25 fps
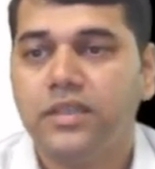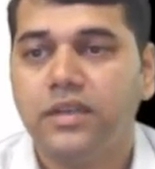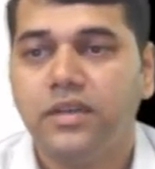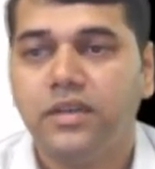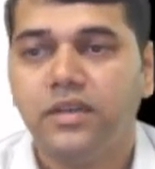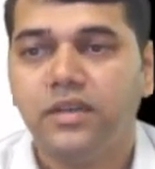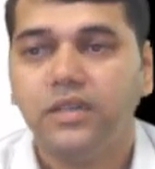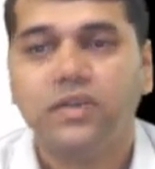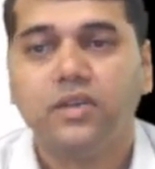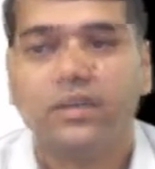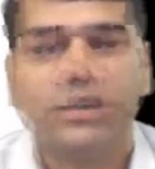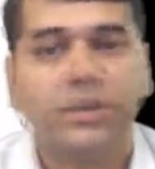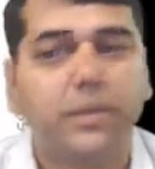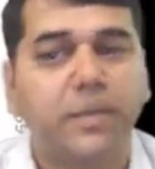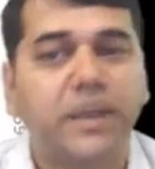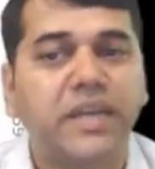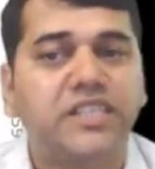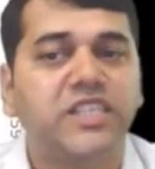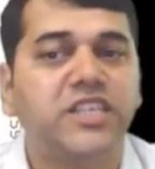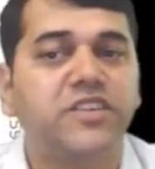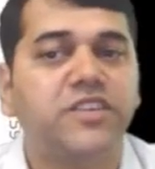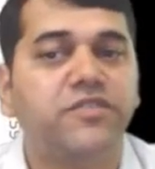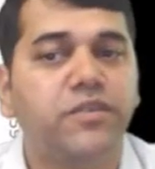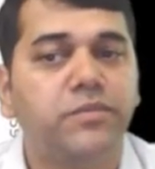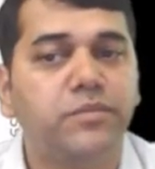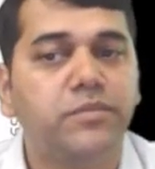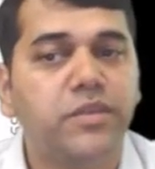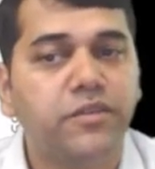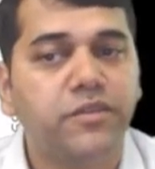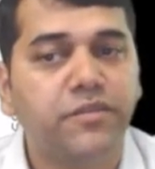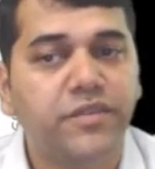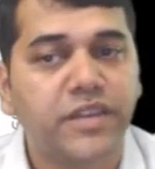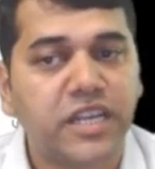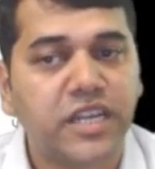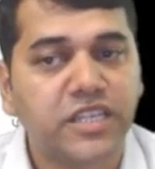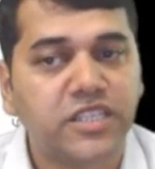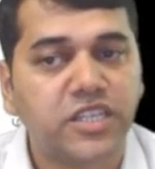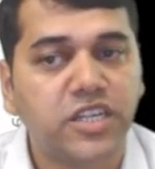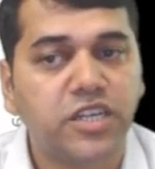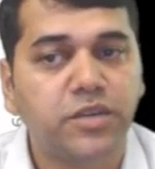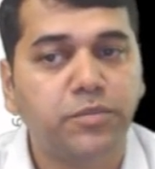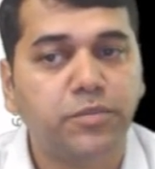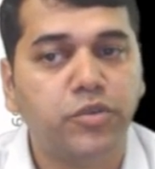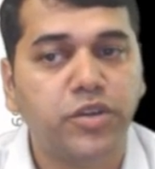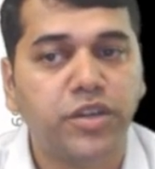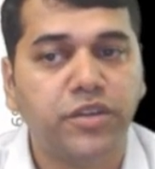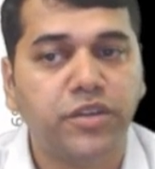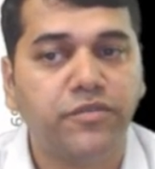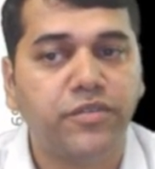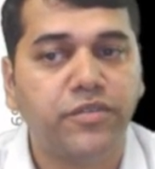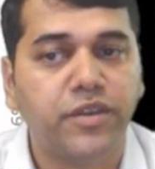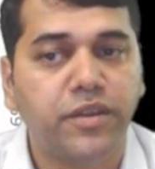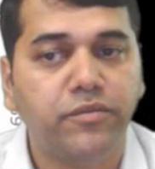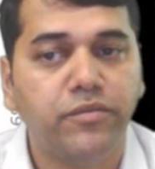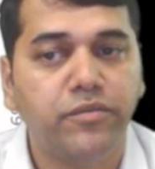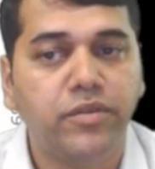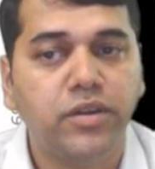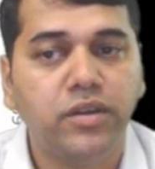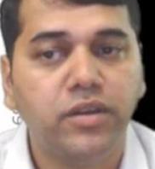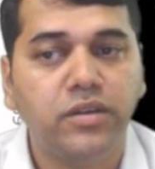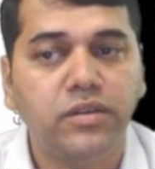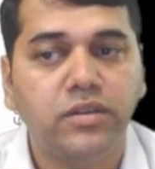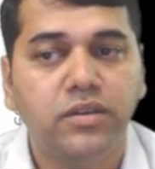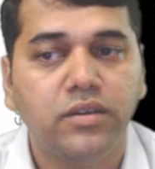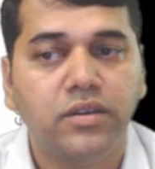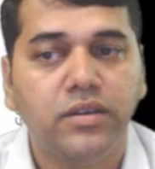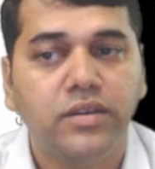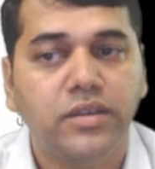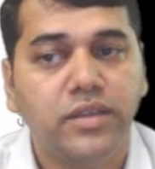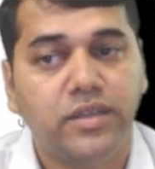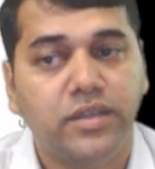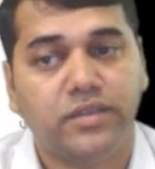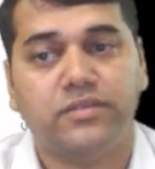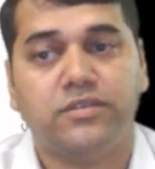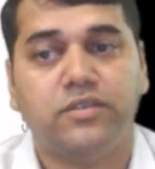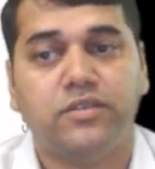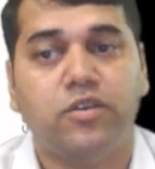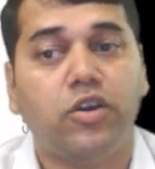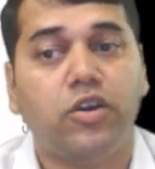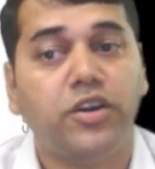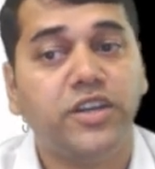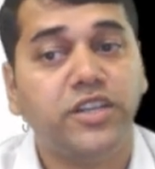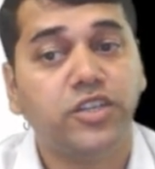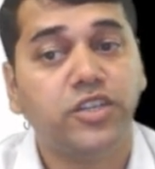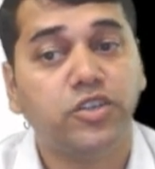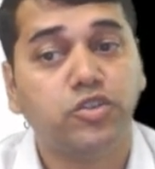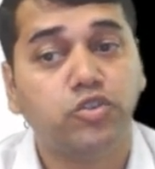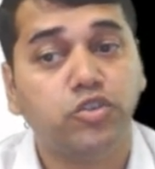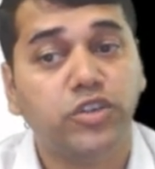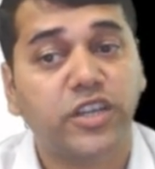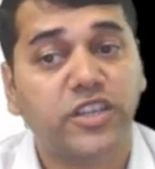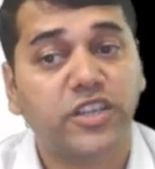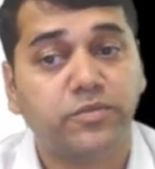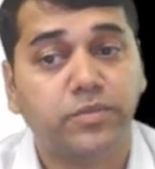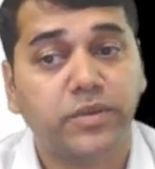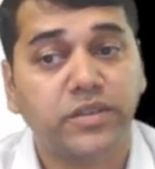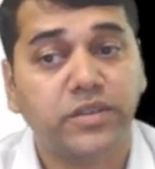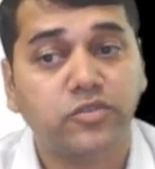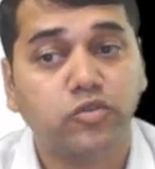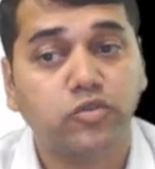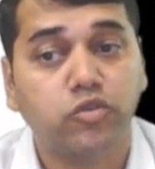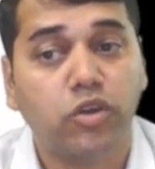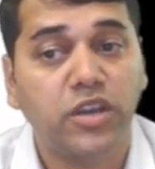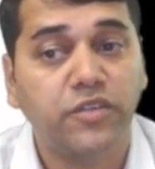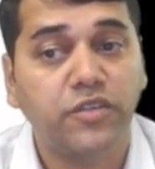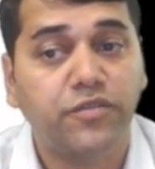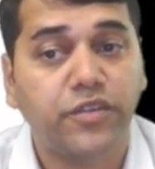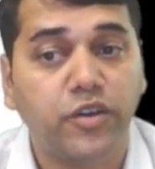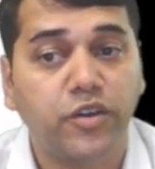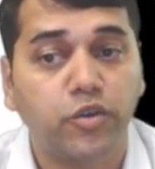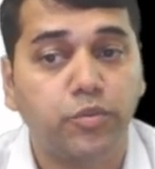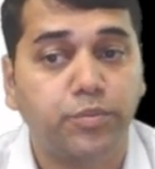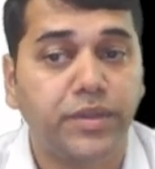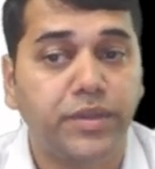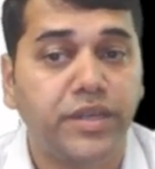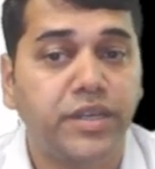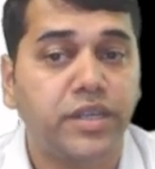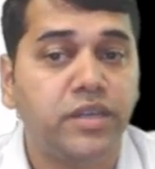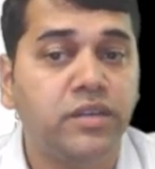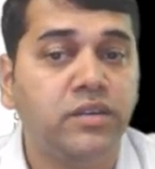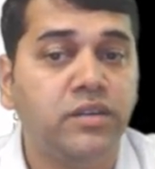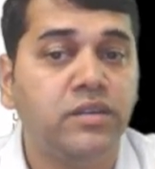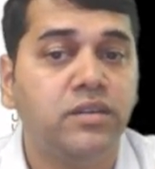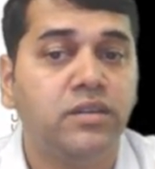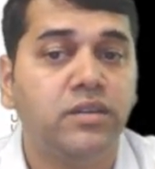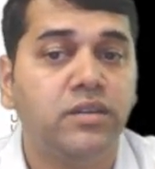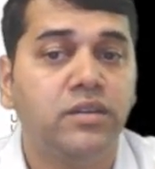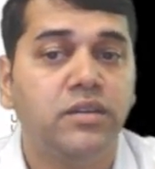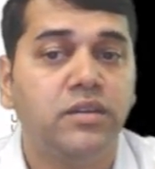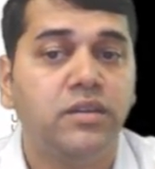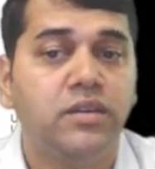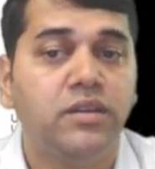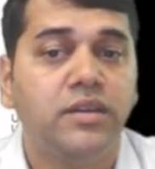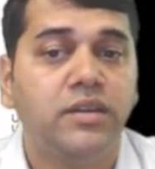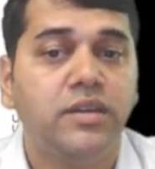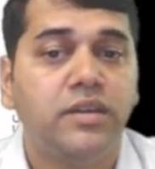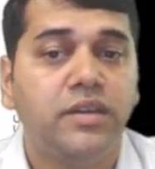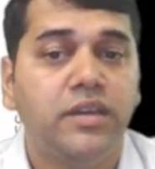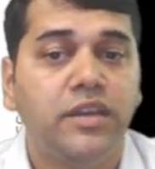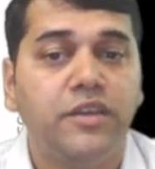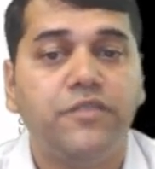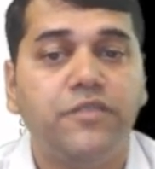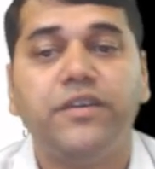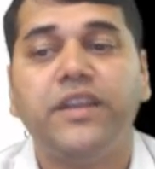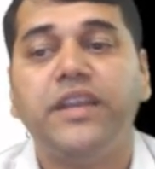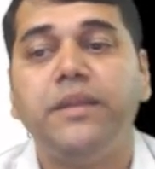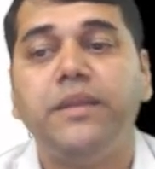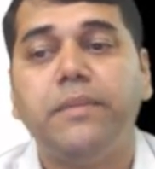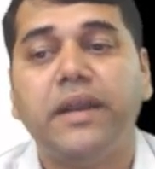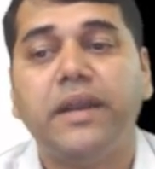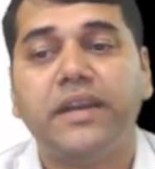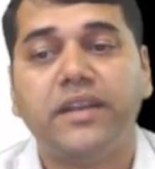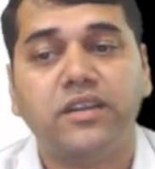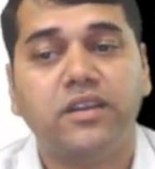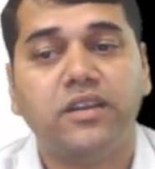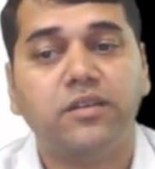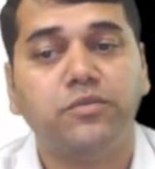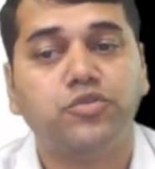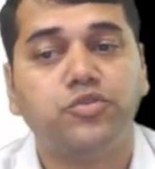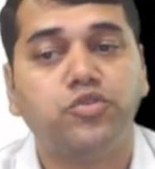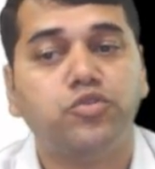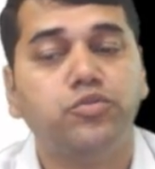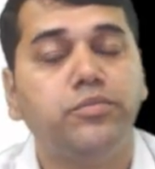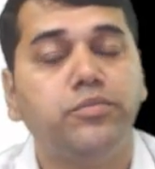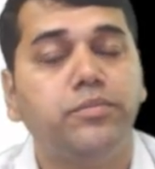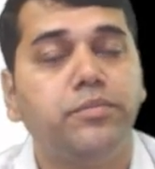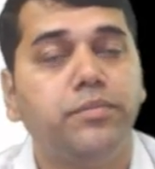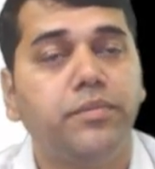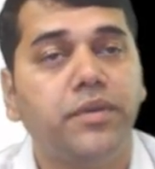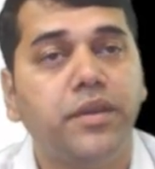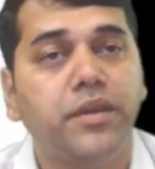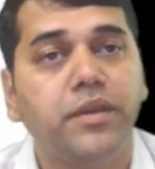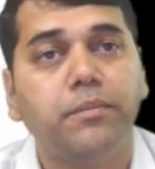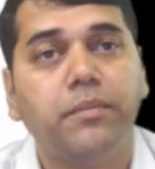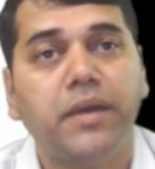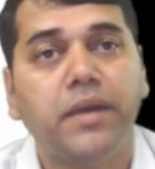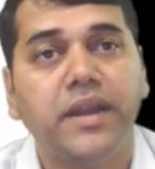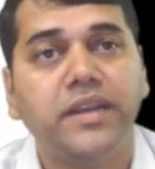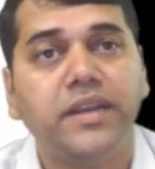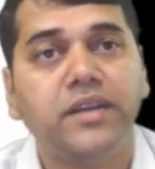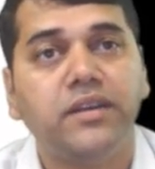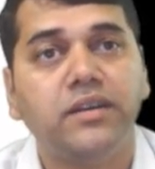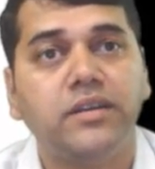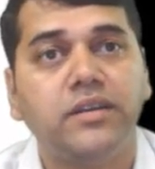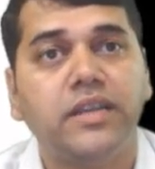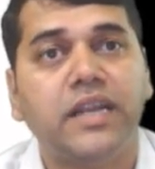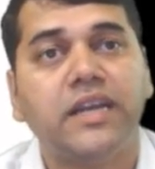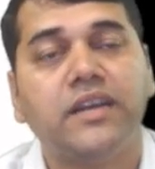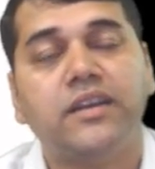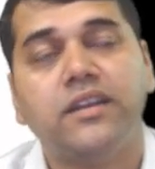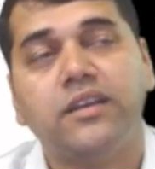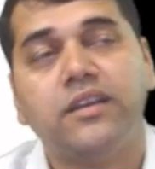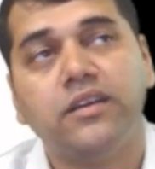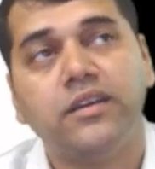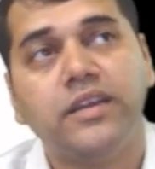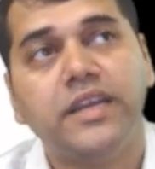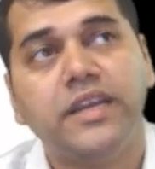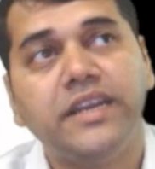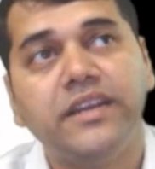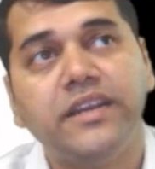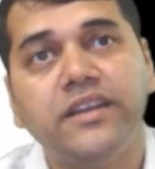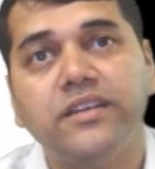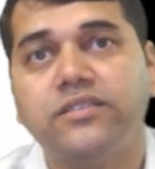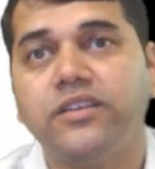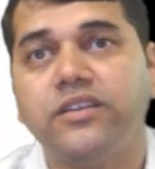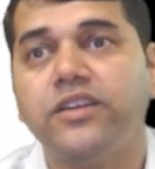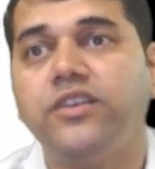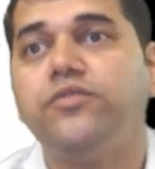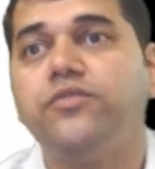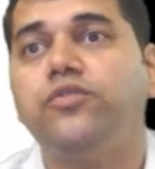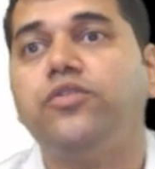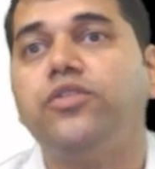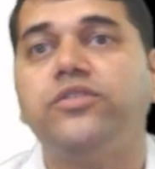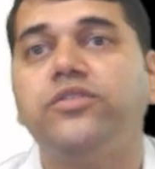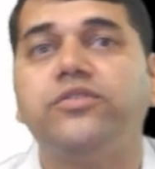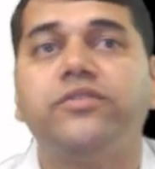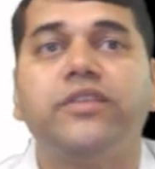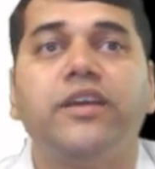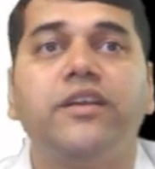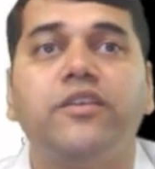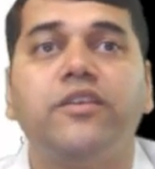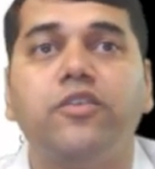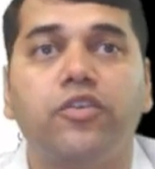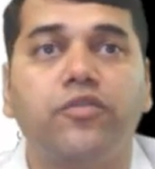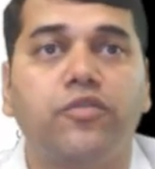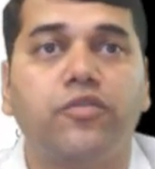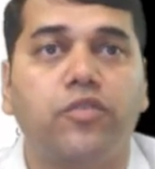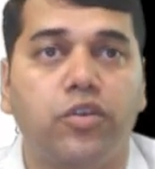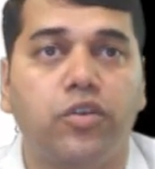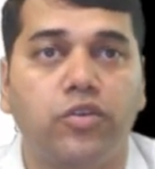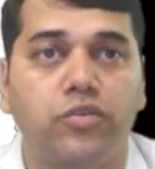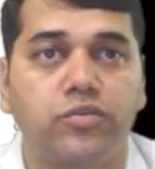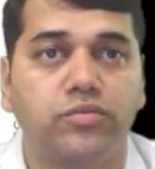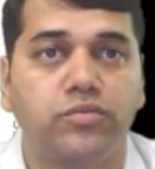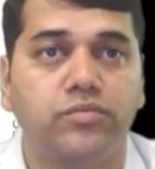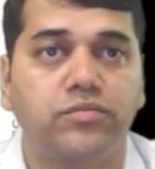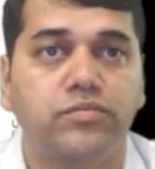Now, departure from the financial reporting framework. Yes, auditor should express qualified opinion if any matter comes to his mind that Ind 34 is say not followed.